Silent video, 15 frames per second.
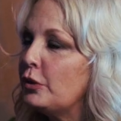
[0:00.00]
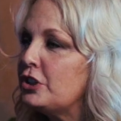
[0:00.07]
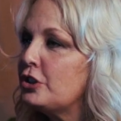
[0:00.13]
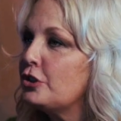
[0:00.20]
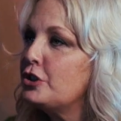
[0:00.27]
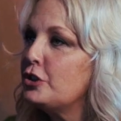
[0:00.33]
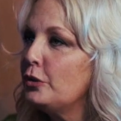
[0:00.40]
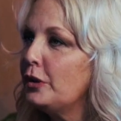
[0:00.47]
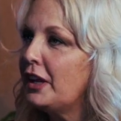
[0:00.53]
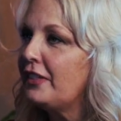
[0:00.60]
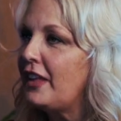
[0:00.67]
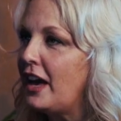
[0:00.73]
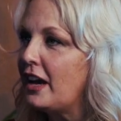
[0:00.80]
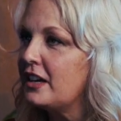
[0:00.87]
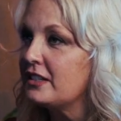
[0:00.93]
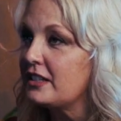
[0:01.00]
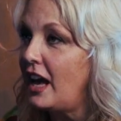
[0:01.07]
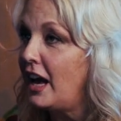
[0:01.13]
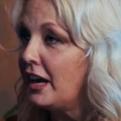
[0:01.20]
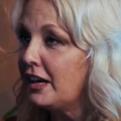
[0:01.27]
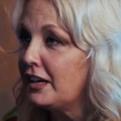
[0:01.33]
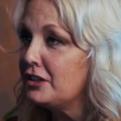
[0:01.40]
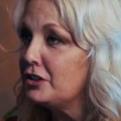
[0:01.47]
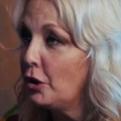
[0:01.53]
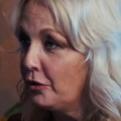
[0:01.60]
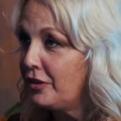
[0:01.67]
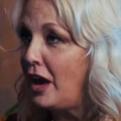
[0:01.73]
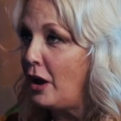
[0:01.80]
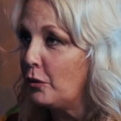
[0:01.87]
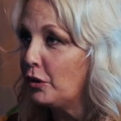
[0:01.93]
when you're doing that, because I know
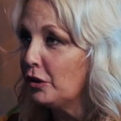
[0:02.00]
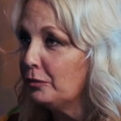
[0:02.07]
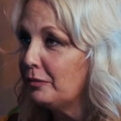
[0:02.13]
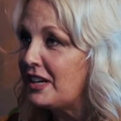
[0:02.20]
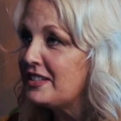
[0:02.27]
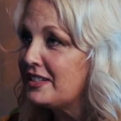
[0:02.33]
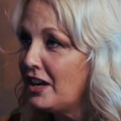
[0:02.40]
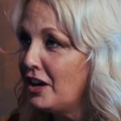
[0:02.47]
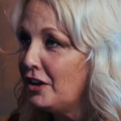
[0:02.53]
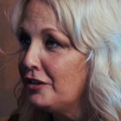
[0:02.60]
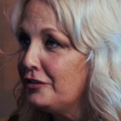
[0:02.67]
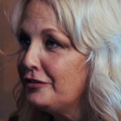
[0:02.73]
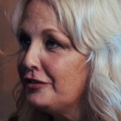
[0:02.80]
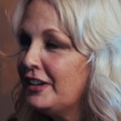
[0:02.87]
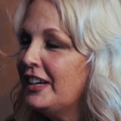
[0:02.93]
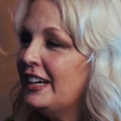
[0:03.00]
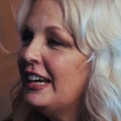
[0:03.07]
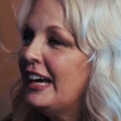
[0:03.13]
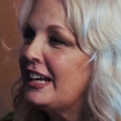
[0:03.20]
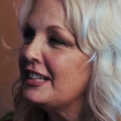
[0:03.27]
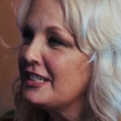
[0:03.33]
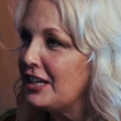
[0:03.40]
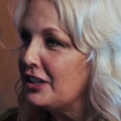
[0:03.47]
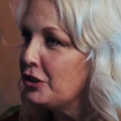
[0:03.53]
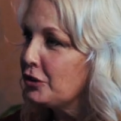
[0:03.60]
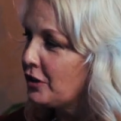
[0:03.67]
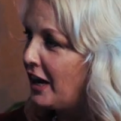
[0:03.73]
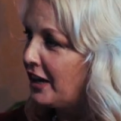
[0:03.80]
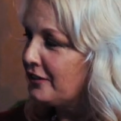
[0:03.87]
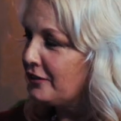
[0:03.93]
that world myself, it's like
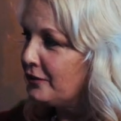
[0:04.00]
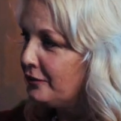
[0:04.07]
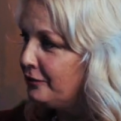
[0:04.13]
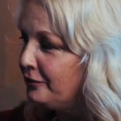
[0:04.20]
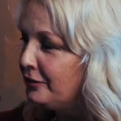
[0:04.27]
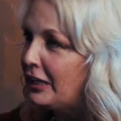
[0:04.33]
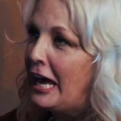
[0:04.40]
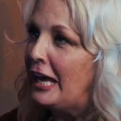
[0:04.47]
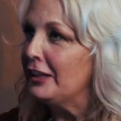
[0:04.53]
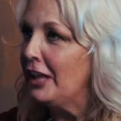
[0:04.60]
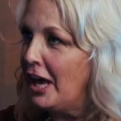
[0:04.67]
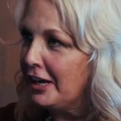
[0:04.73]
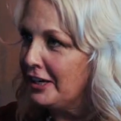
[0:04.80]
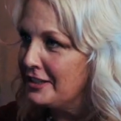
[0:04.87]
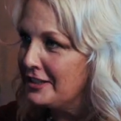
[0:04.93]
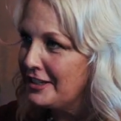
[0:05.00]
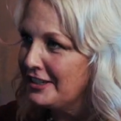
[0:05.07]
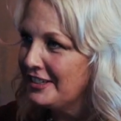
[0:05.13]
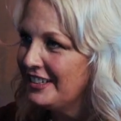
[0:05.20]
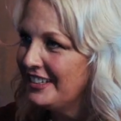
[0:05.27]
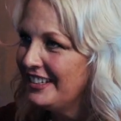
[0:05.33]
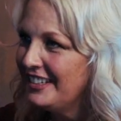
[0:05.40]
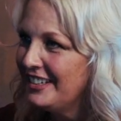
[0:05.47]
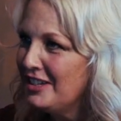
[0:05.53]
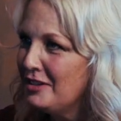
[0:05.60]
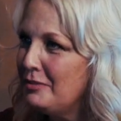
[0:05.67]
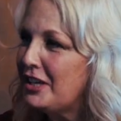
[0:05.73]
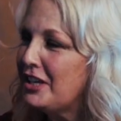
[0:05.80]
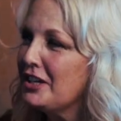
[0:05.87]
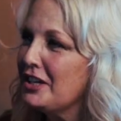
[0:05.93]
you're kind of flatlined.
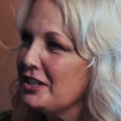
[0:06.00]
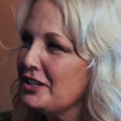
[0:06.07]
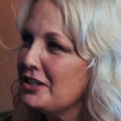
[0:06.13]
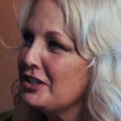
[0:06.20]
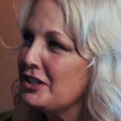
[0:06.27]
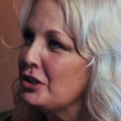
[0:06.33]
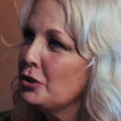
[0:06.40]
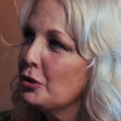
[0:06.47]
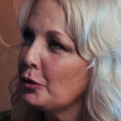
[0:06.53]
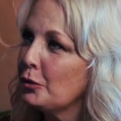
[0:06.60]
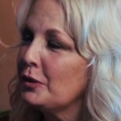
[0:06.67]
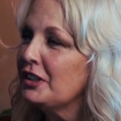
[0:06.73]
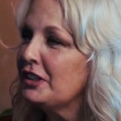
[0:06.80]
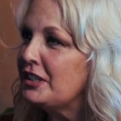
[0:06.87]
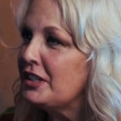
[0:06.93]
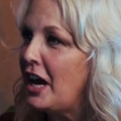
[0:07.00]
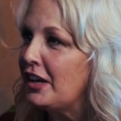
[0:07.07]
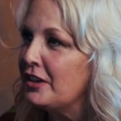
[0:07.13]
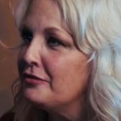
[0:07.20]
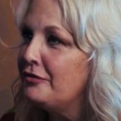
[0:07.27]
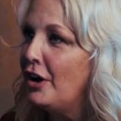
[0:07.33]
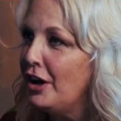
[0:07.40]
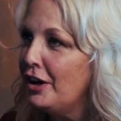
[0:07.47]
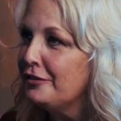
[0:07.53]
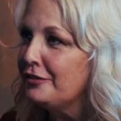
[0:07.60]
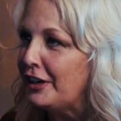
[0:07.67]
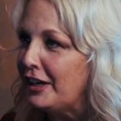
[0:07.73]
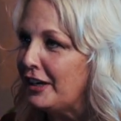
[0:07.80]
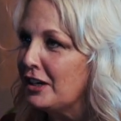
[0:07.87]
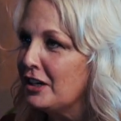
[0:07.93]
Because you're really not
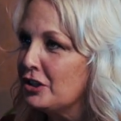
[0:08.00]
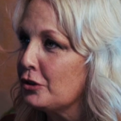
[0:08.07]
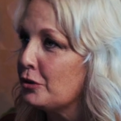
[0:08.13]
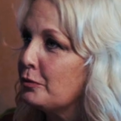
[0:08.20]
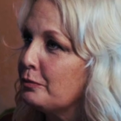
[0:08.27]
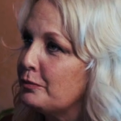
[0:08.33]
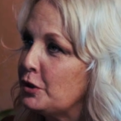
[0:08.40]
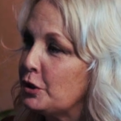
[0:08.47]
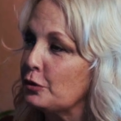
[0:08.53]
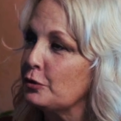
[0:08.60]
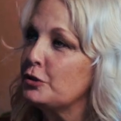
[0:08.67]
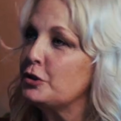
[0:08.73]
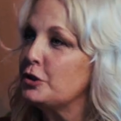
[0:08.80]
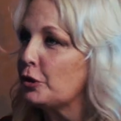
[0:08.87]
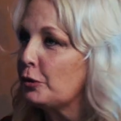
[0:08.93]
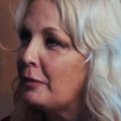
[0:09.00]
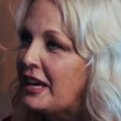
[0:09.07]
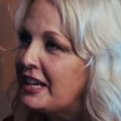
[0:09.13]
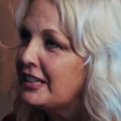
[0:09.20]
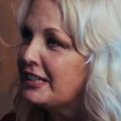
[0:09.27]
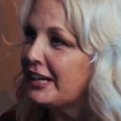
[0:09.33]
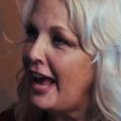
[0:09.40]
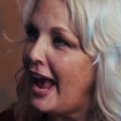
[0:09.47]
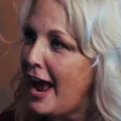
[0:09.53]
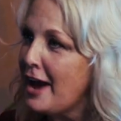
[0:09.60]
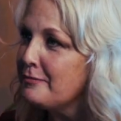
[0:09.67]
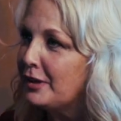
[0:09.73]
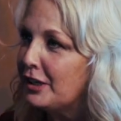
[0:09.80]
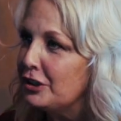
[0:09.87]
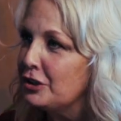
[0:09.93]
evolving. You're making it
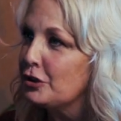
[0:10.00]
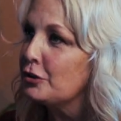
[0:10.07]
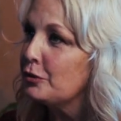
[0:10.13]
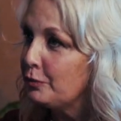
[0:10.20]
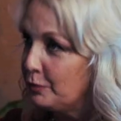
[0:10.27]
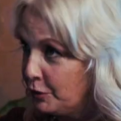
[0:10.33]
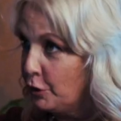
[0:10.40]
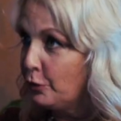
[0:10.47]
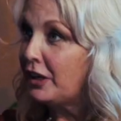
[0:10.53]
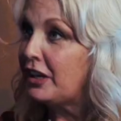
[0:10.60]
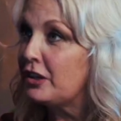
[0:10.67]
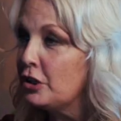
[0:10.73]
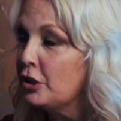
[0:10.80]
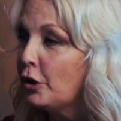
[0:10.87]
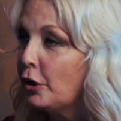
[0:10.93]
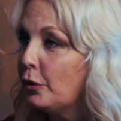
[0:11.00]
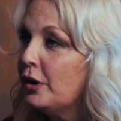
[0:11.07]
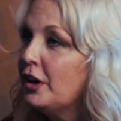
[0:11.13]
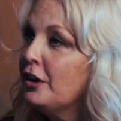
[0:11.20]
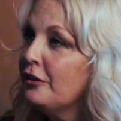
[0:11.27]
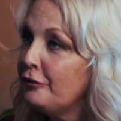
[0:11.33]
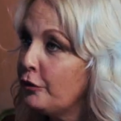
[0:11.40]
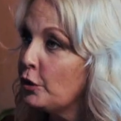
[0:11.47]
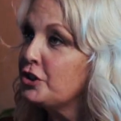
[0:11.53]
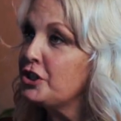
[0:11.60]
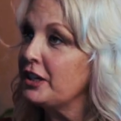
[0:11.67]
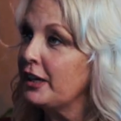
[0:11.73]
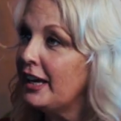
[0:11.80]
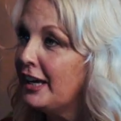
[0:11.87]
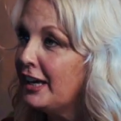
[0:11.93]
happen. You're doing, you know,
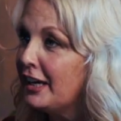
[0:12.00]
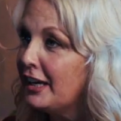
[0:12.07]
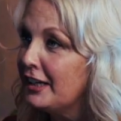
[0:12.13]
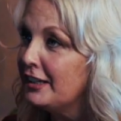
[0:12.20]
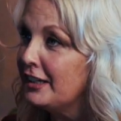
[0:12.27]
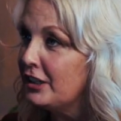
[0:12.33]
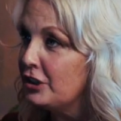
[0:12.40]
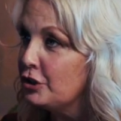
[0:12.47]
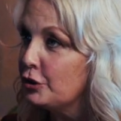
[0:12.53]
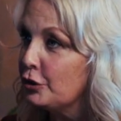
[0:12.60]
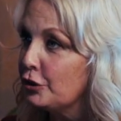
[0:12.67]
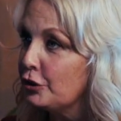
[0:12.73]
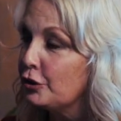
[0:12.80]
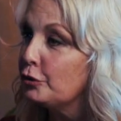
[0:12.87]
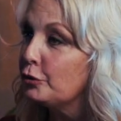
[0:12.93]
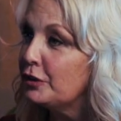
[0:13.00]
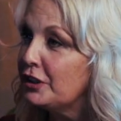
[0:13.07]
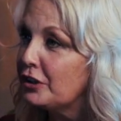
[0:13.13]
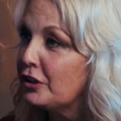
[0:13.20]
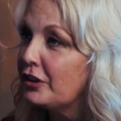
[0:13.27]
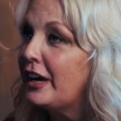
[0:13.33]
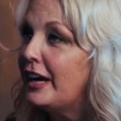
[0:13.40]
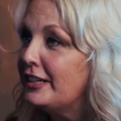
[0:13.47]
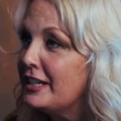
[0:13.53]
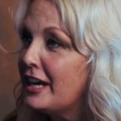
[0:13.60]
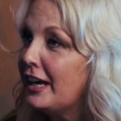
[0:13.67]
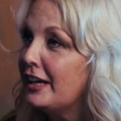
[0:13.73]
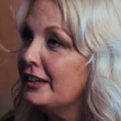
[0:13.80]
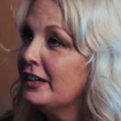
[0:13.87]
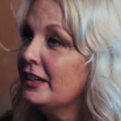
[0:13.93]
forging ahead in your career, and
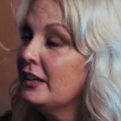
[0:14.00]
yet